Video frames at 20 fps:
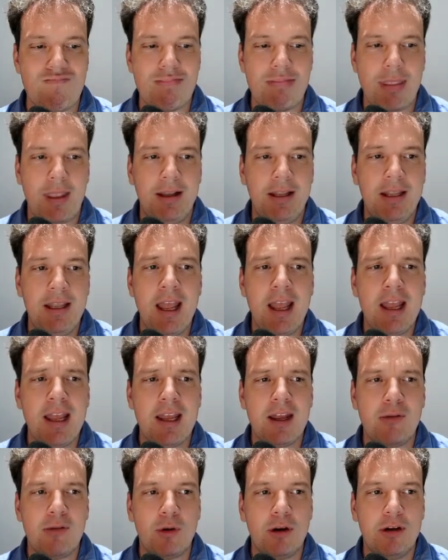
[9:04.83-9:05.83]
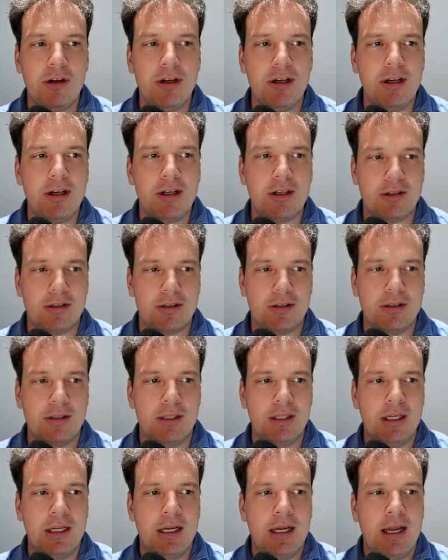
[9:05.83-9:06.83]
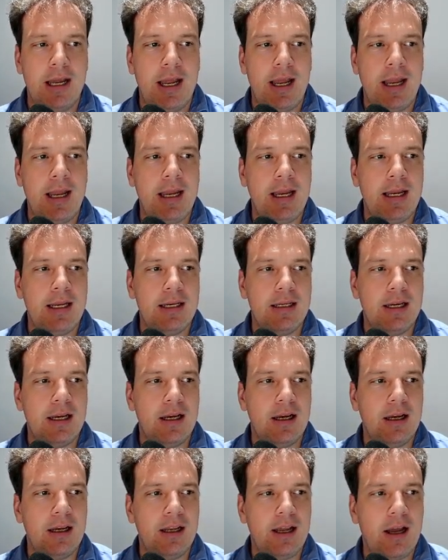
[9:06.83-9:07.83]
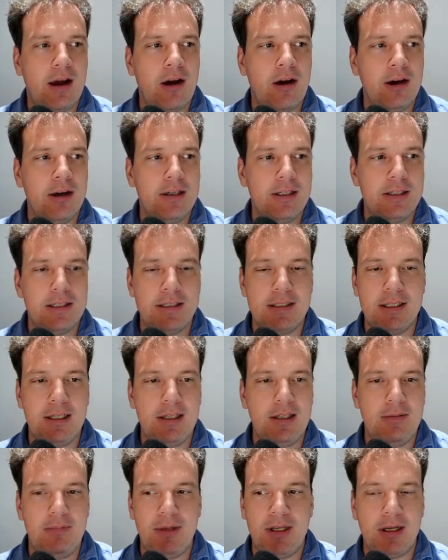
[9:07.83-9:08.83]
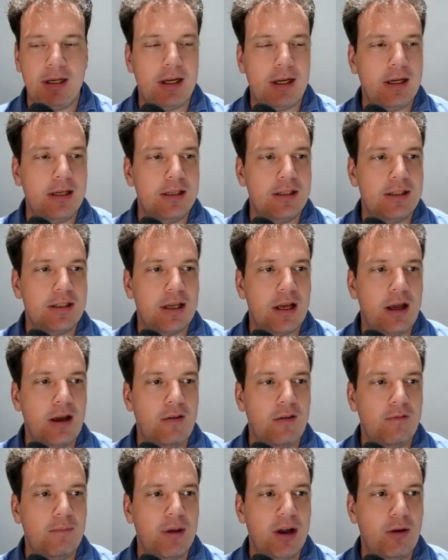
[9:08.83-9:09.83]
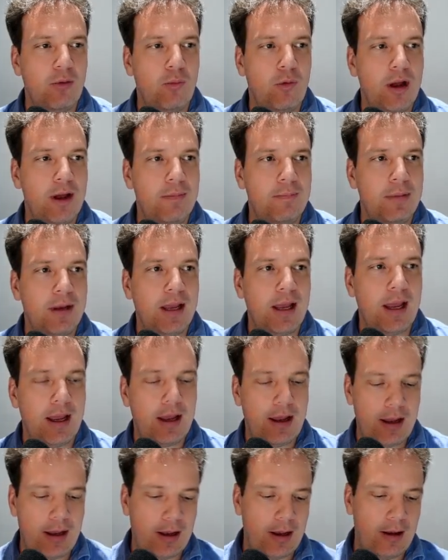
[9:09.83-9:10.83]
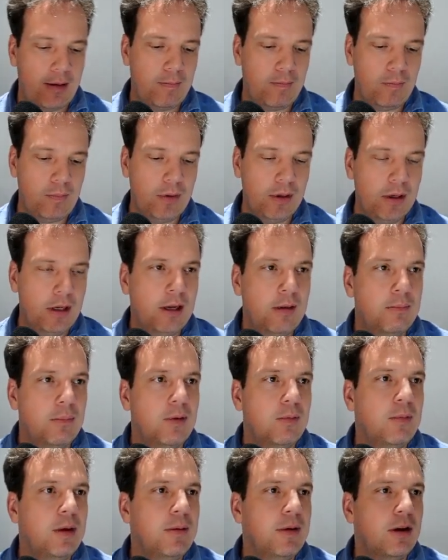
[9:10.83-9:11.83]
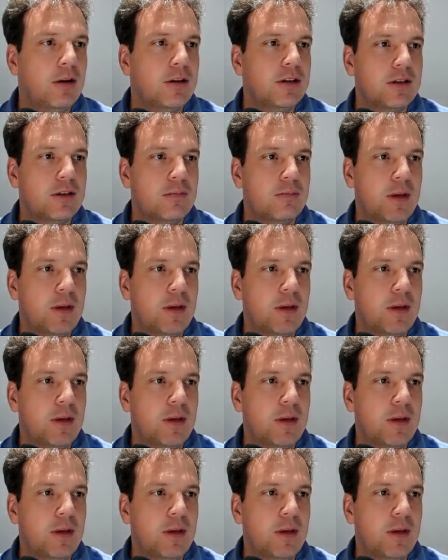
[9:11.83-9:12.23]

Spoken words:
Yay, we're good. And yeah, hard to see because of my webcam, but maybe I'll just make